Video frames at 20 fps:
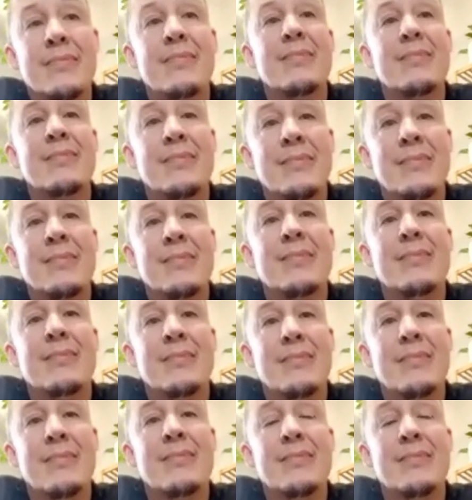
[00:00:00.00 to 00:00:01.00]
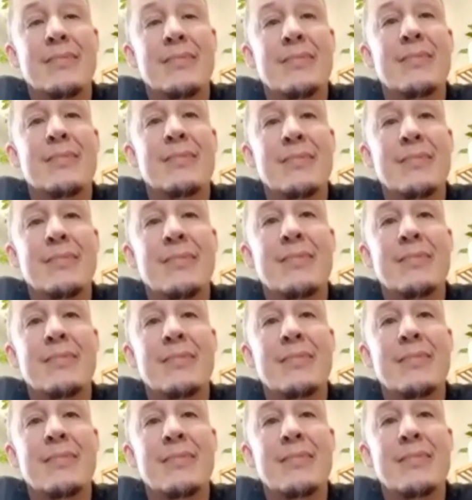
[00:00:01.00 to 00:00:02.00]

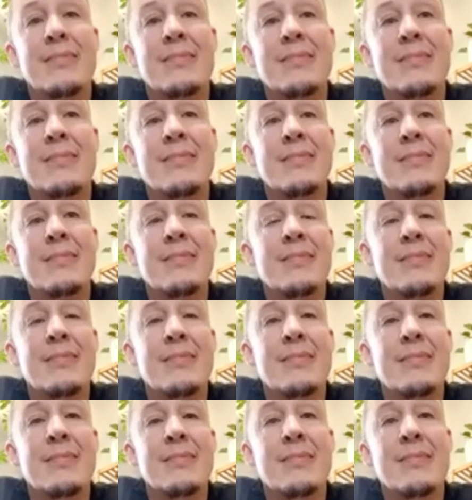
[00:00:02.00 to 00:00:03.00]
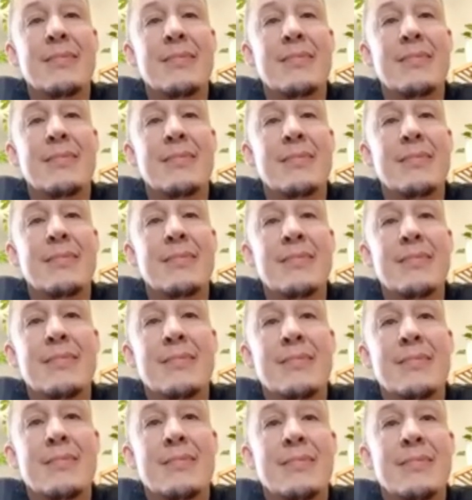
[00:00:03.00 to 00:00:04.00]

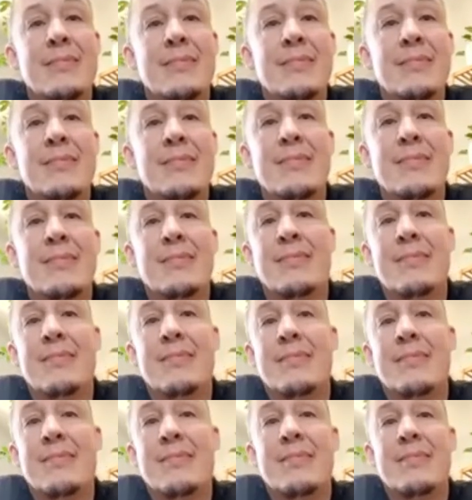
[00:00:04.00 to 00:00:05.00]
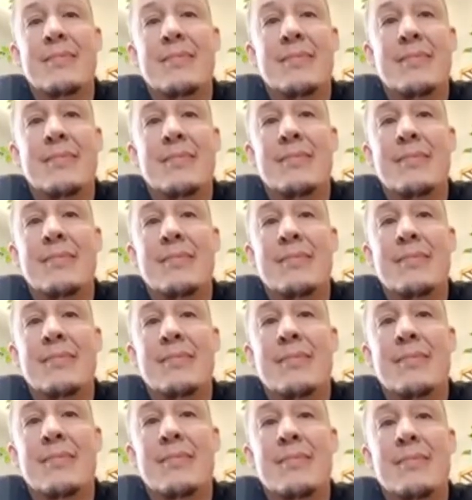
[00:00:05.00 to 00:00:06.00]

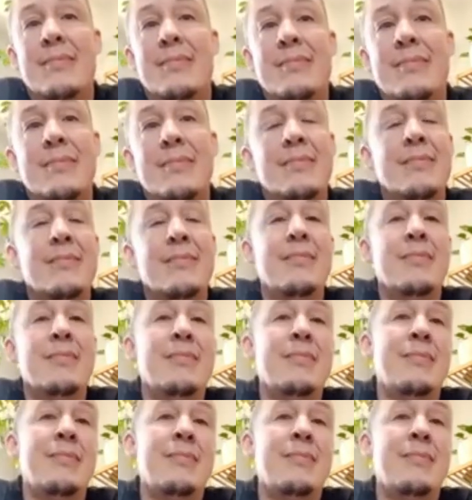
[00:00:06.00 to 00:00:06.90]
[no speech]